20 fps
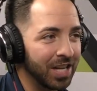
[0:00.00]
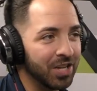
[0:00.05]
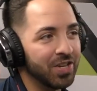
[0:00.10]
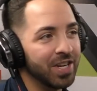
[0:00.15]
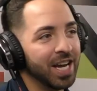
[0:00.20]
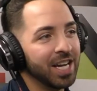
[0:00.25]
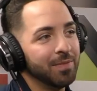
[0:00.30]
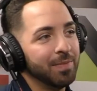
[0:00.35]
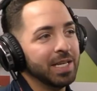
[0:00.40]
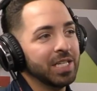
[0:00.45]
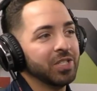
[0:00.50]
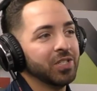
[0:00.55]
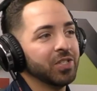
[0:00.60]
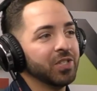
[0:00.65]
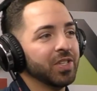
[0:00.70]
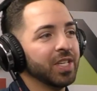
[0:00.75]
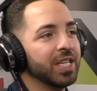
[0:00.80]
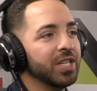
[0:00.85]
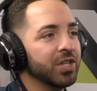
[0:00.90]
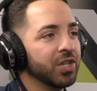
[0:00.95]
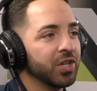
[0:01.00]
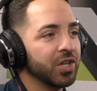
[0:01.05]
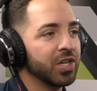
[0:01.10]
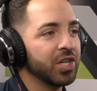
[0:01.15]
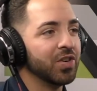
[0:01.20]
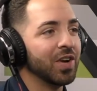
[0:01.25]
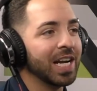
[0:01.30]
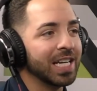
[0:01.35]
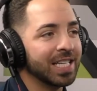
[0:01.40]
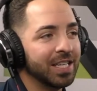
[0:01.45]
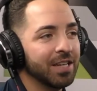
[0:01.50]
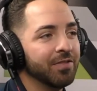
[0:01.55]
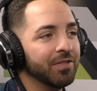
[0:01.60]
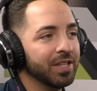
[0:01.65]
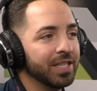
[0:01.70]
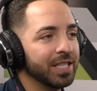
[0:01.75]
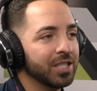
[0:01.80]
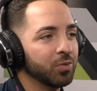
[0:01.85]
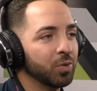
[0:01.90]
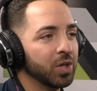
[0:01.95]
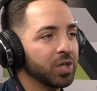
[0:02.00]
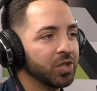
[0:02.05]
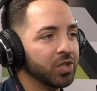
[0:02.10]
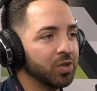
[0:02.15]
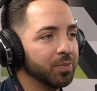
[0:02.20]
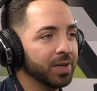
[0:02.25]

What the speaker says: you got to make sure that your activity is where it should be.